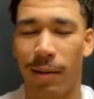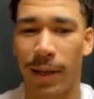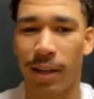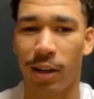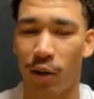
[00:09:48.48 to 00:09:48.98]

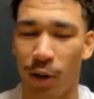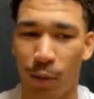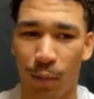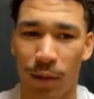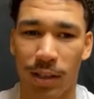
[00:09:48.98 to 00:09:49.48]
making
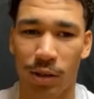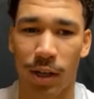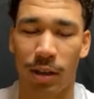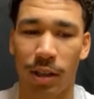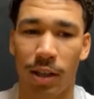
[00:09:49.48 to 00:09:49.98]
incredible plays
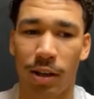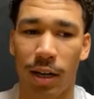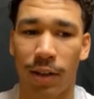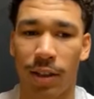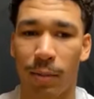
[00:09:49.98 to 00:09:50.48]
throughout the year and
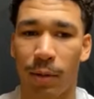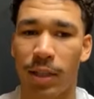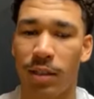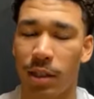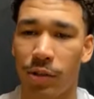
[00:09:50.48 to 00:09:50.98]
everything, but
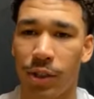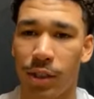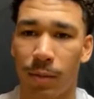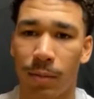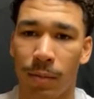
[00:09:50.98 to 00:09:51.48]
his
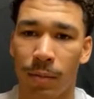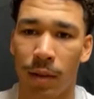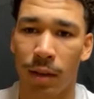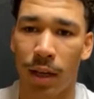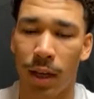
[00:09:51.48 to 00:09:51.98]
leadership.
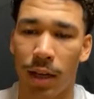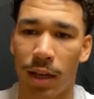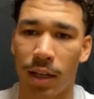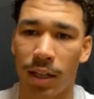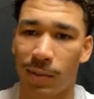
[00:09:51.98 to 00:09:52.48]

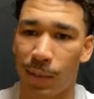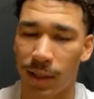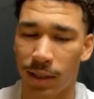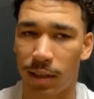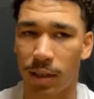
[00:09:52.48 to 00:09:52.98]
And his
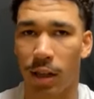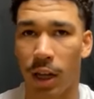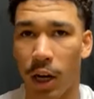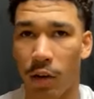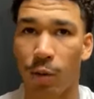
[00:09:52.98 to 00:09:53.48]
presence in the
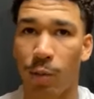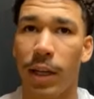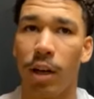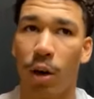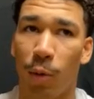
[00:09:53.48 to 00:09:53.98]
locker room,
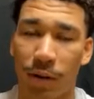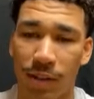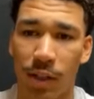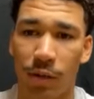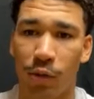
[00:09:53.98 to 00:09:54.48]
in our wide
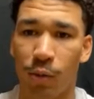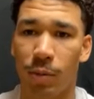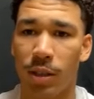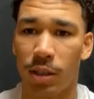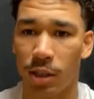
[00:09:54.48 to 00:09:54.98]
receiver
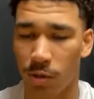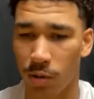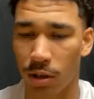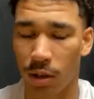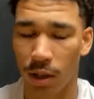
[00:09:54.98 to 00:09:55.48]
room, is
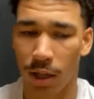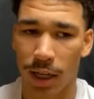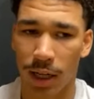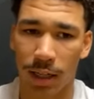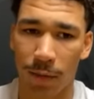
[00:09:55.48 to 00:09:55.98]
huge.
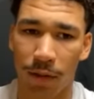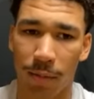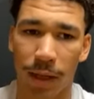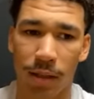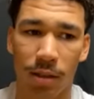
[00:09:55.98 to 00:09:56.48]
And he
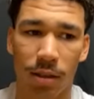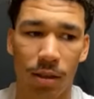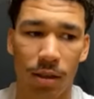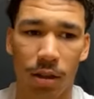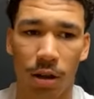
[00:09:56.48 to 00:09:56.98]
definitely makes,
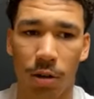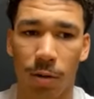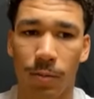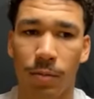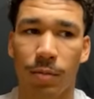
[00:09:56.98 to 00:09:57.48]
you
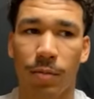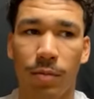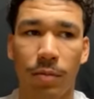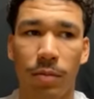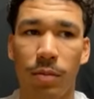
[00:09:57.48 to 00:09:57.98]
know,
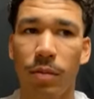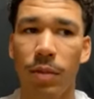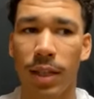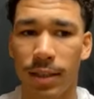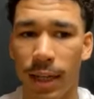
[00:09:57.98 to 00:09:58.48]

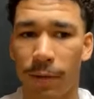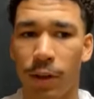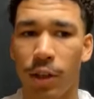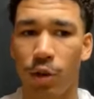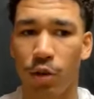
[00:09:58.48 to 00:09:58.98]
he's
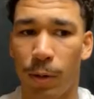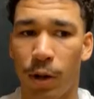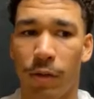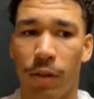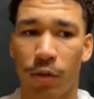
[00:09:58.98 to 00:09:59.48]
definitely a huge
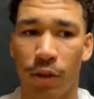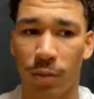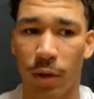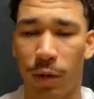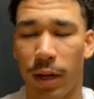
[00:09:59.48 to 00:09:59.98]
part of the reason
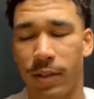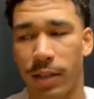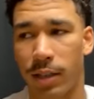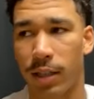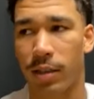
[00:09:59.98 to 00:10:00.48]
why we have
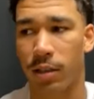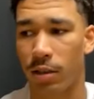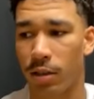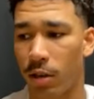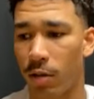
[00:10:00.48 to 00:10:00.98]
success here.
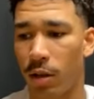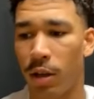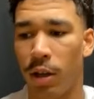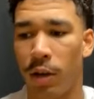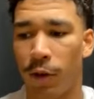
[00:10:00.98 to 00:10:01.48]
So
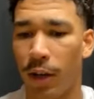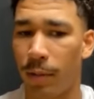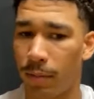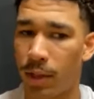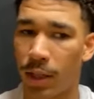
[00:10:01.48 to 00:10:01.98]
for
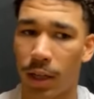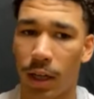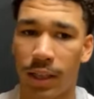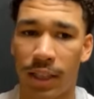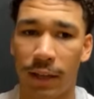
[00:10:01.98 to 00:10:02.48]
him to
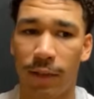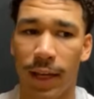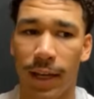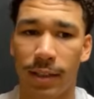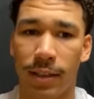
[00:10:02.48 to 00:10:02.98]
achieve
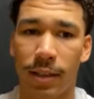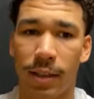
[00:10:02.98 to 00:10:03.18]
that